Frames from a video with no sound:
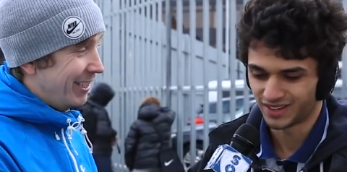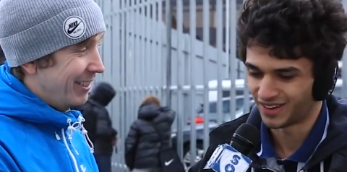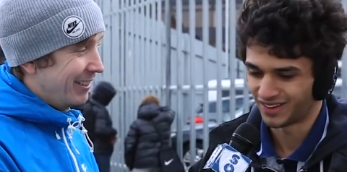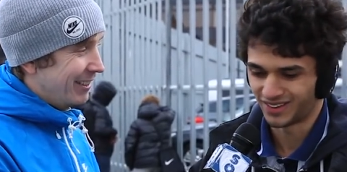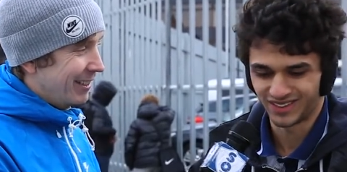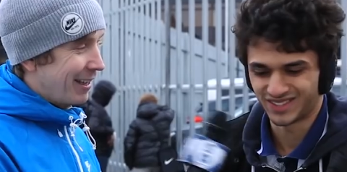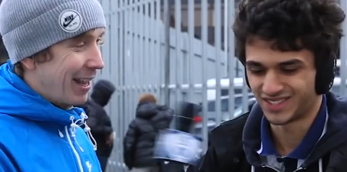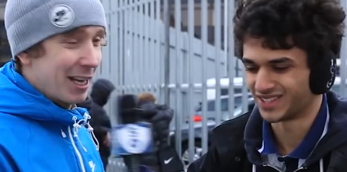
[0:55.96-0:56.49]
Speaker 1: you know,
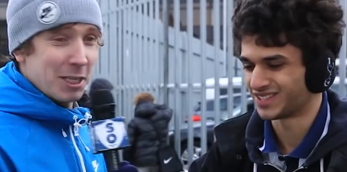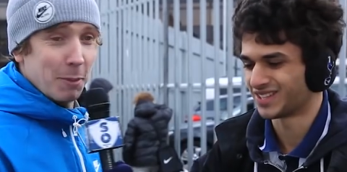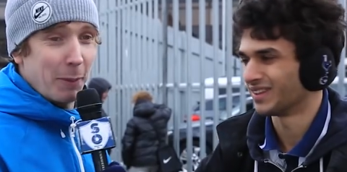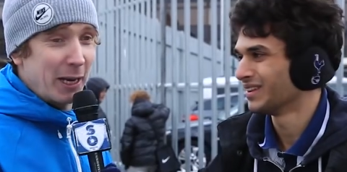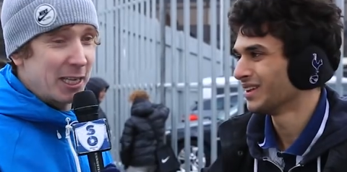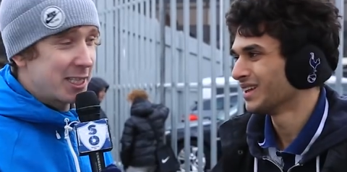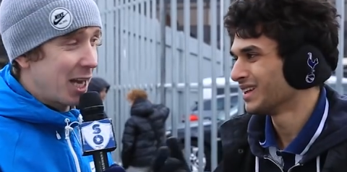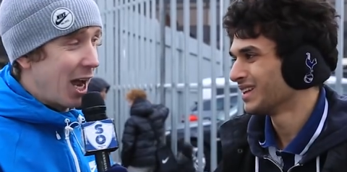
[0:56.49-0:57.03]
uh, that's a
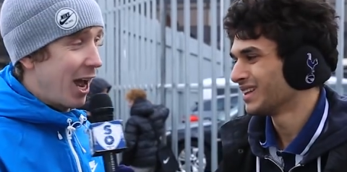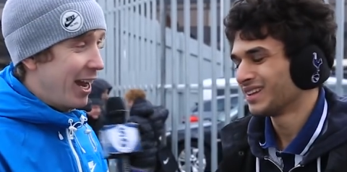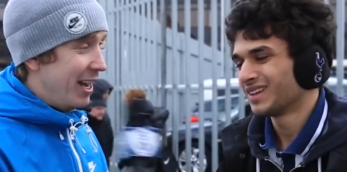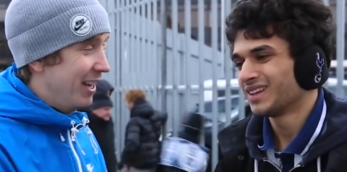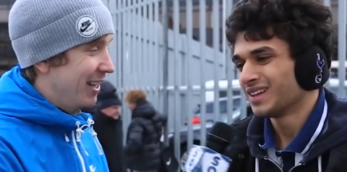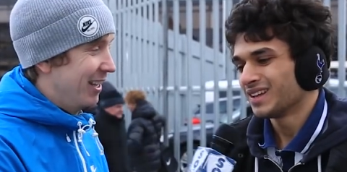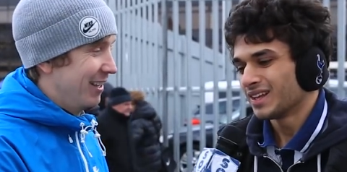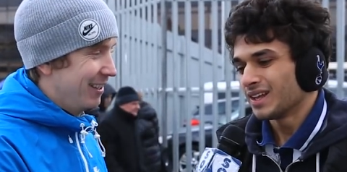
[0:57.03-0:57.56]
big sigh.
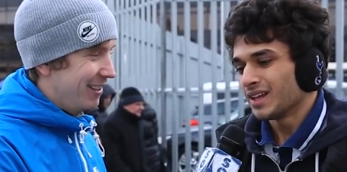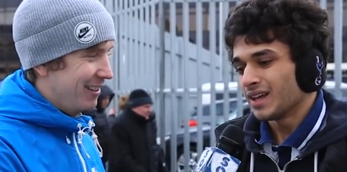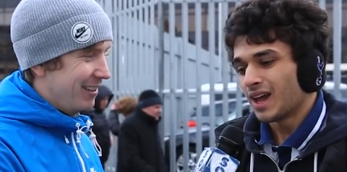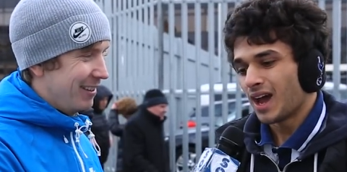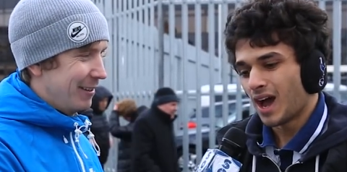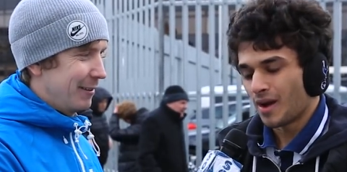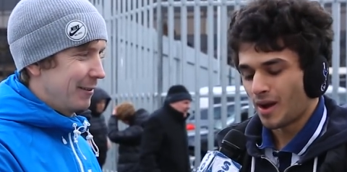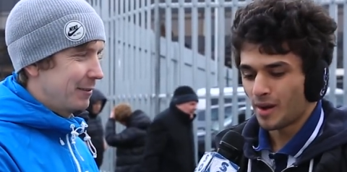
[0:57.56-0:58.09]

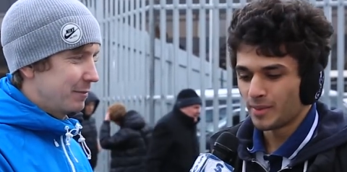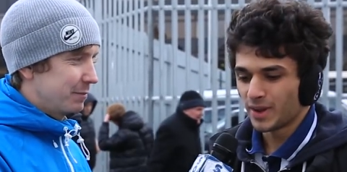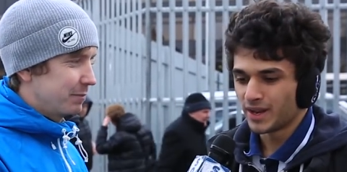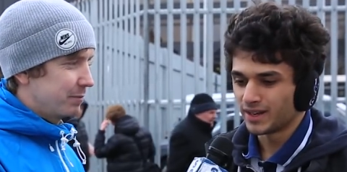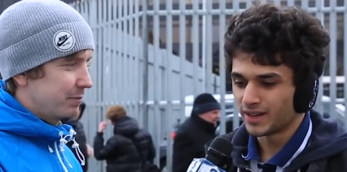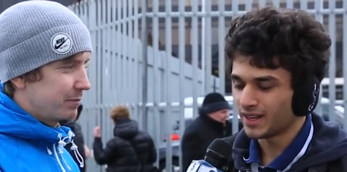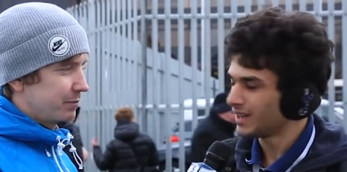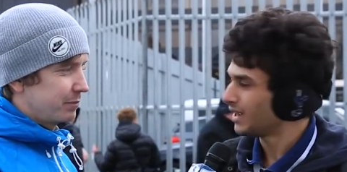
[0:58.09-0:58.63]
Uh, I
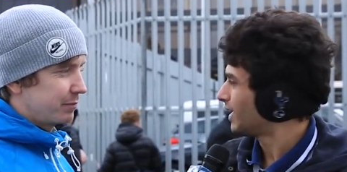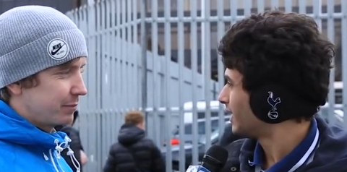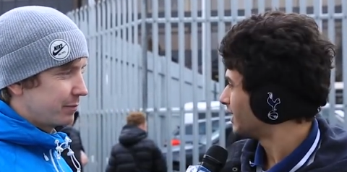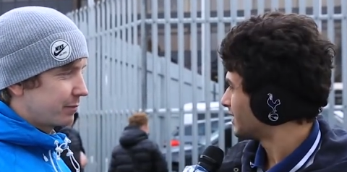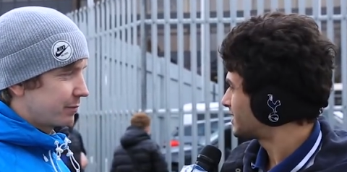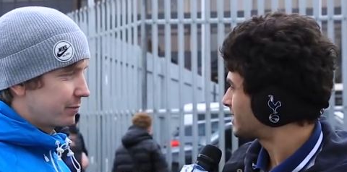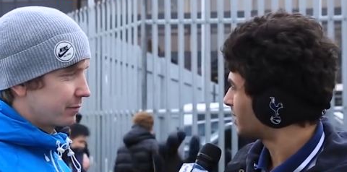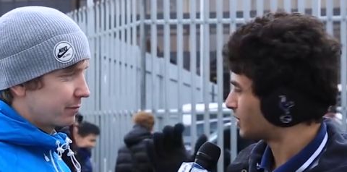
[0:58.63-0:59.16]
mean, it,
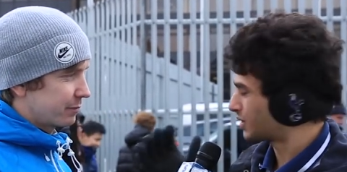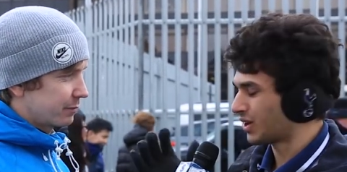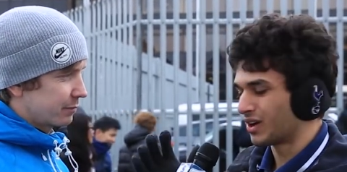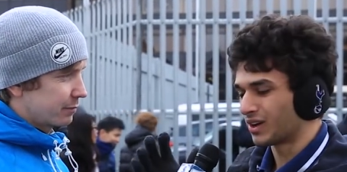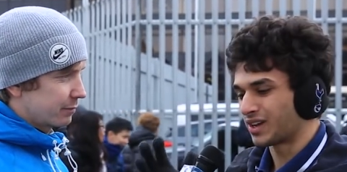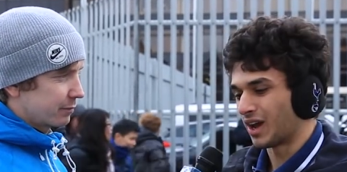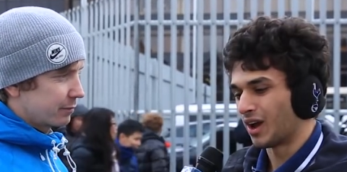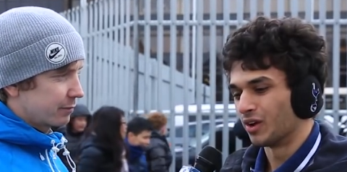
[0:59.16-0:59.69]
I still
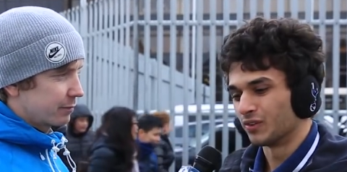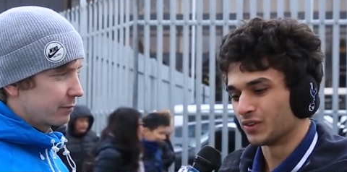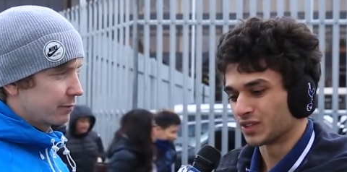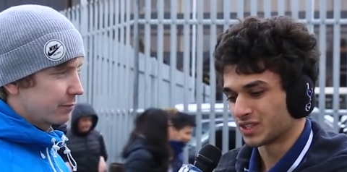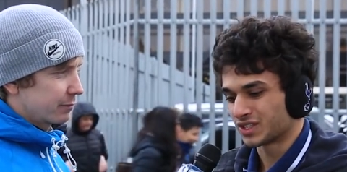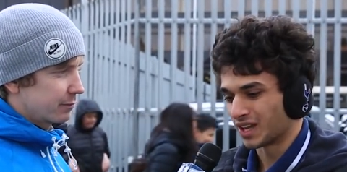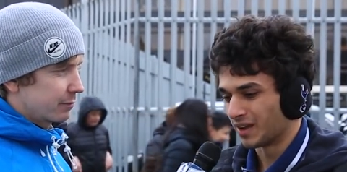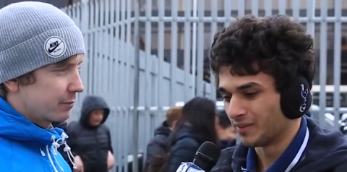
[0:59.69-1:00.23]
can't get over
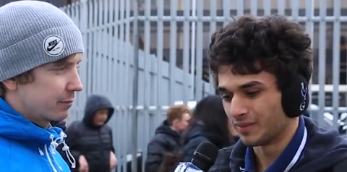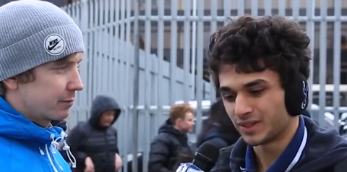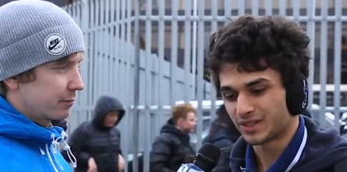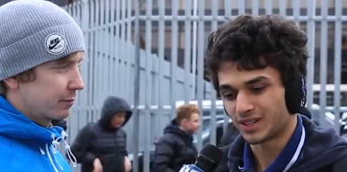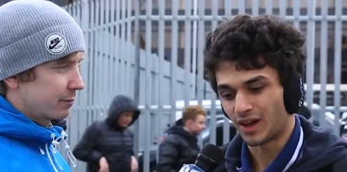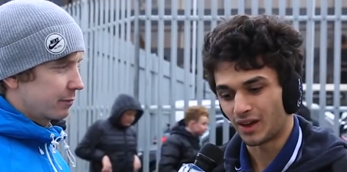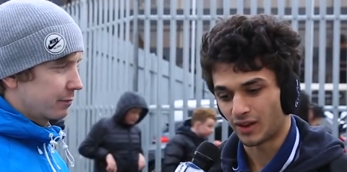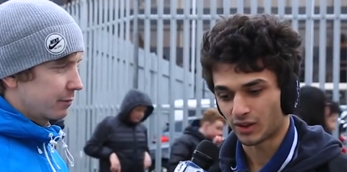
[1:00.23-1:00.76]
just uh,
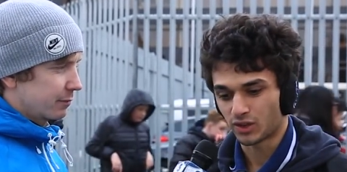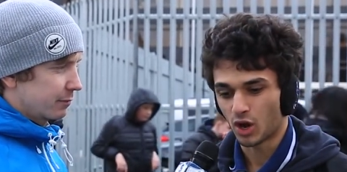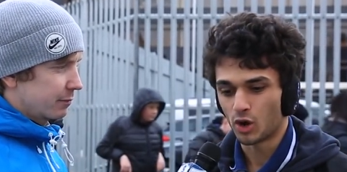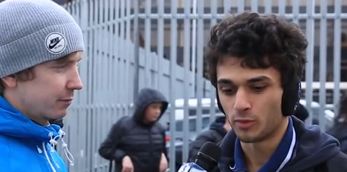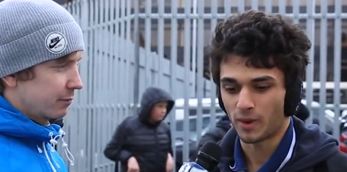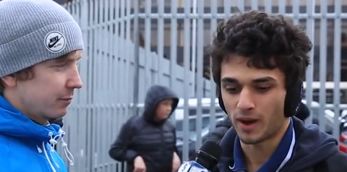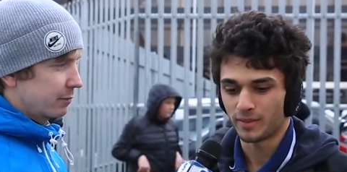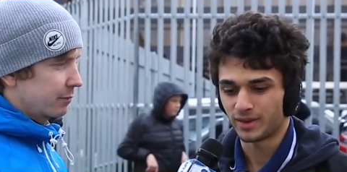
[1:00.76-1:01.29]
missing out that
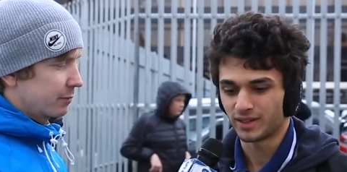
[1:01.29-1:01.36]
goal, but I